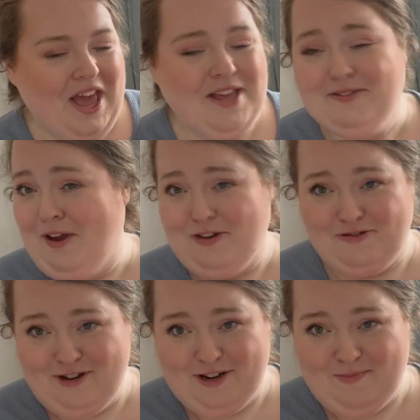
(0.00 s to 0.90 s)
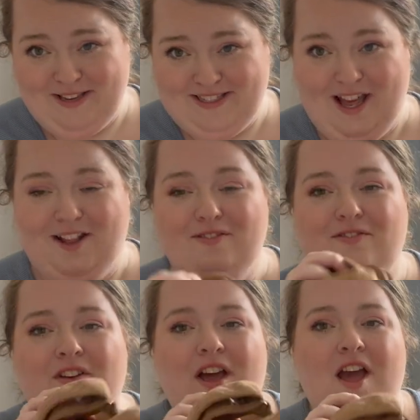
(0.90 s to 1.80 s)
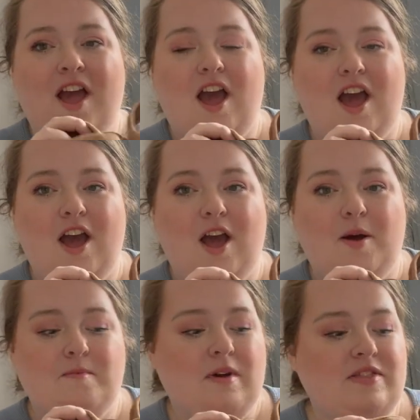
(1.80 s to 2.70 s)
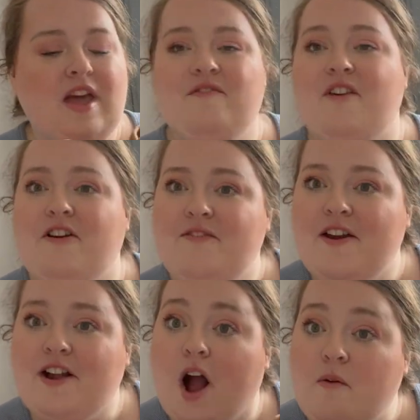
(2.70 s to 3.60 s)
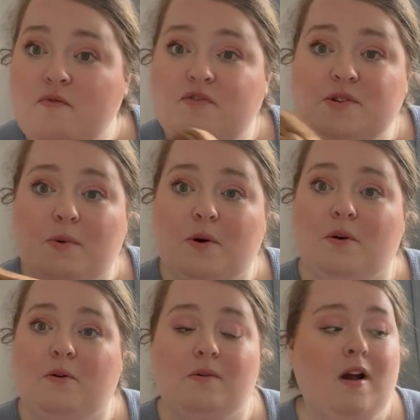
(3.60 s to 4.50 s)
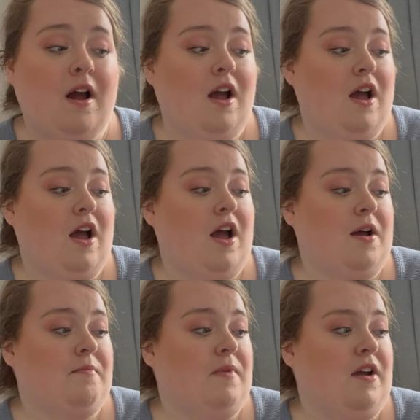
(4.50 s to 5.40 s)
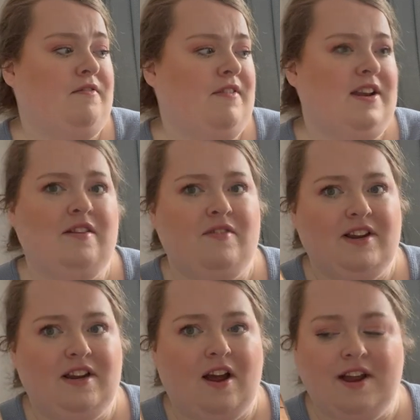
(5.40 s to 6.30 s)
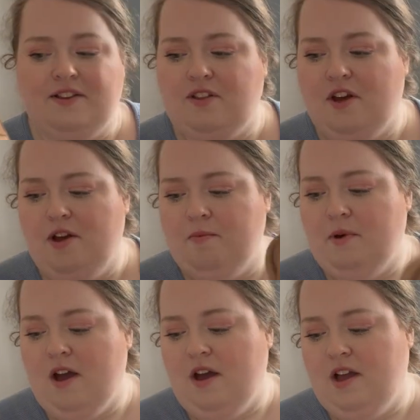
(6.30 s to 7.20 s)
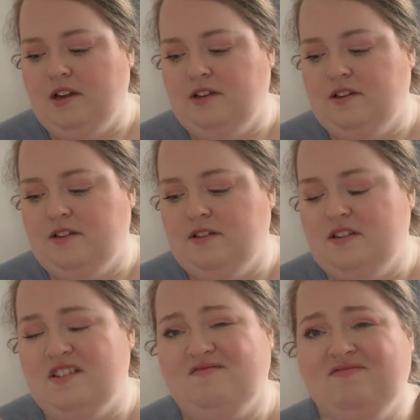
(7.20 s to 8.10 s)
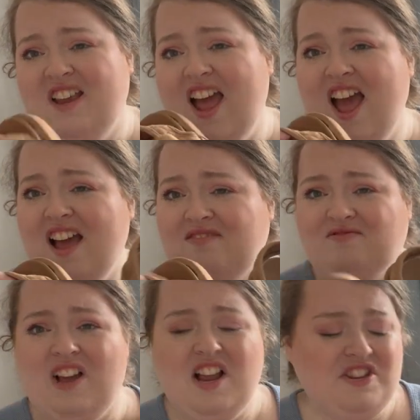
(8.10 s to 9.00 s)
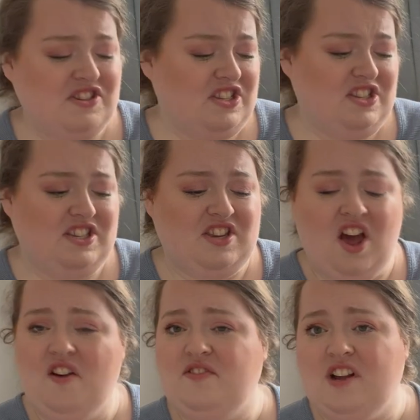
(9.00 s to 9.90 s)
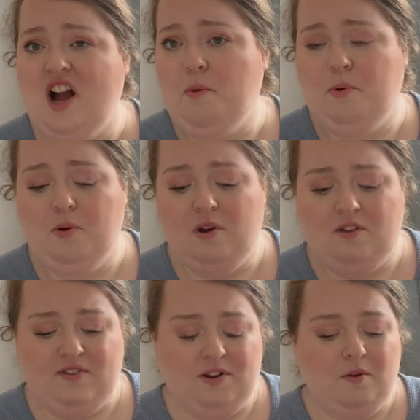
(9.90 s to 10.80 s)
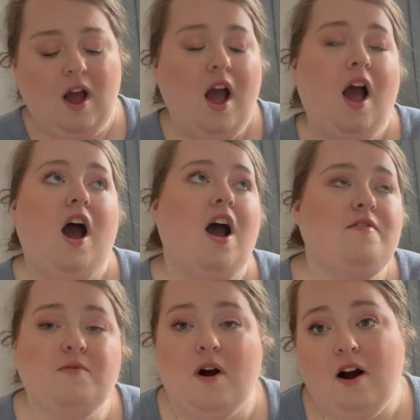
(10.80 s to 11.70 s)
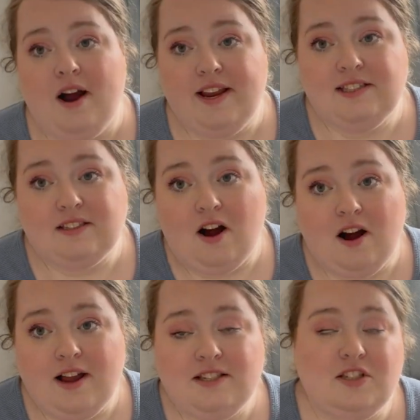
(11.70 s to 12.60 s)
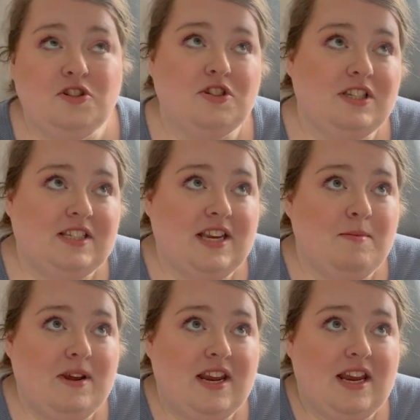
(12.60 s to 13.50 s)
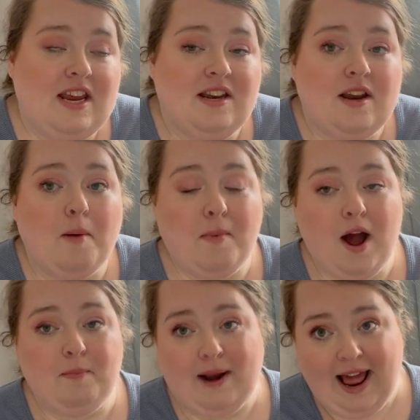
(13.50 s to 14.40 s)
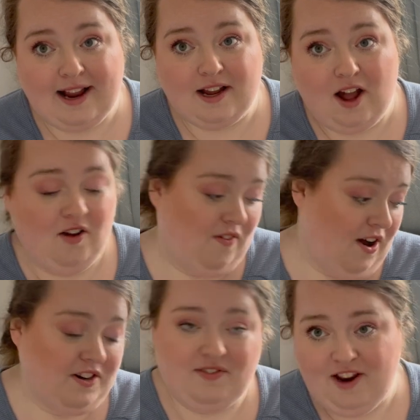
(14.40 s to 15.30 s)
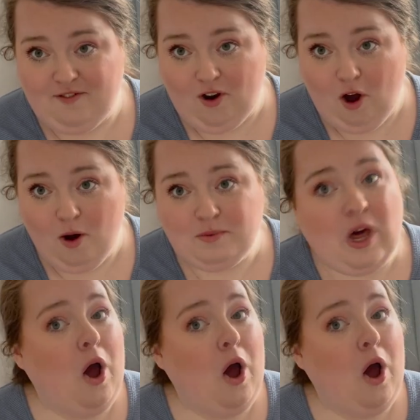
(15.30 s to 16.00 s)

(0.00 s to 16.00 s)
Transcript: so i treated myself um they're very very comfortable um i really really like them and yeah I just deserved a couple of little. Otherwise, guys, you just see me in my black Havana flip-flops